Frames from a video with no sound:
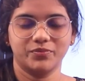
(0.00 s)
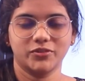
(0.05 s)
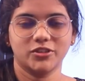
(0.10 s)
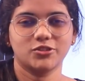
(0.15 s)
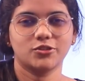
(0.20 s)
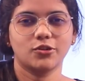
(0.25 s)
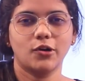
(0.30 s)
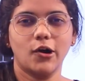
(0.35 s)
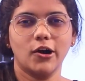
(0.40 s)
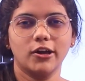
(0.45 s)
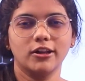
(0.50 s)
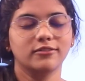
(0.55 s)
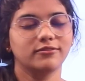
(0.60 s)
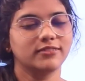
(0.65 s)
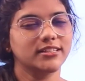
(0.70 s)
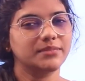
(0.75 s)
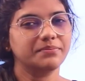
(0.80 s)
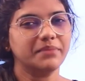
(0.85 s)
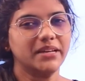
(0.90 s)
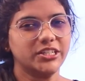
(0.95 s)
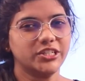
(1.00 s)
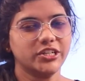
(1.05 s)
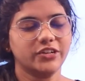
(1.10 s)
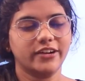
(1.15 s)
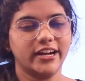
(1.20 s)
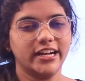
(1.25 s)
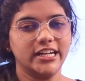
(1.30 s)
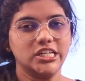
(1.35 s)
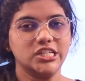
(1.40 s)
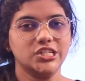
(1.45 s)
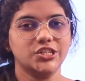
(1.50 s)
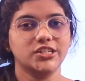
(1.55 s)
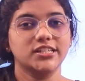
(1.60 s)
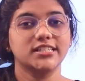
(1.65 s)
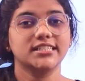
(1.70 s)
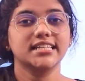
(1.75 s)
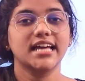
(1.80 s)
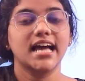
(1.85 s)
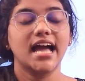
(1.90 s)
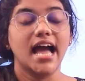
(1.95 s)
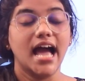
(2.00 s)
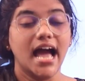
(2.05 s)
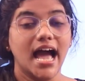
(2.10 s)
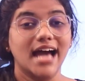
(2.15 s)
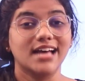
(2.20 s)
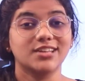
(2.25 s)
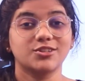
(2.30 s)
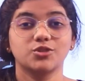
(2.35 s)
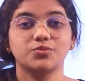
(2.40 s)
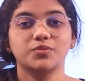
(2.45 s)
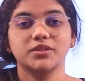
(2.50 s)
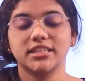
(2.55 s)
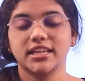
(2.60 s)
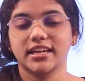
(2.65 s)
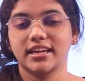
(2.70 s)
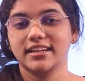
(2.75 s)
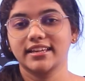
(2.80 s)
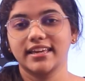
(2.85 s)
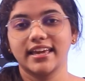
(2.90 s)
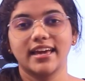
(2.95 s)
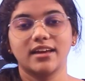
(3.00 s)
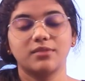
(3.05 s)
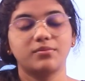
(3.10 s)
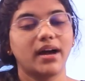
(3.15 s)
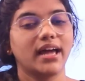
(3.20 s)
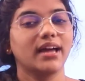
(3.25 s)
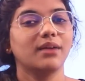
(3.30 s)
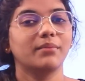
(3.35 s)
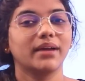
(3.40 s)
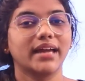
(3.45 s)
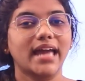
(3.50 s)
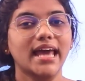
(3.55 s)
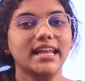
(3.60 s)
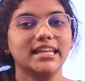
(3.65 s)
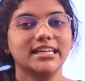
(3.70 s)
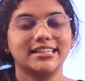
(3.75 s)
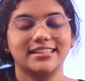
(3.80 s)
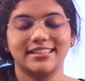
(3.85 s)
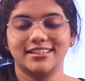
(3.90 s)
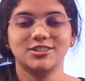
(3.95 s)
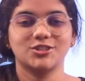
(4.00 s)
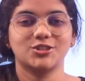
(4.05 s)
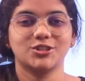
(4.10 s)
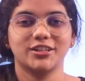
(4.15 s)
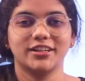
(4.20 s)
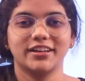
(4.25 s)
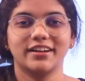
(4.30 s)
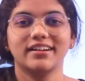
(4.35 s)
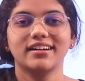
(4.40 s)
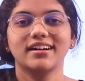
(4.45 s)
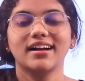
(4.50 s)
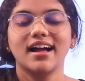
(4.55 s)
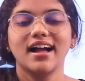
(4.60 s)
So all of these major credentials has to be taken care of by a mechanical engineer.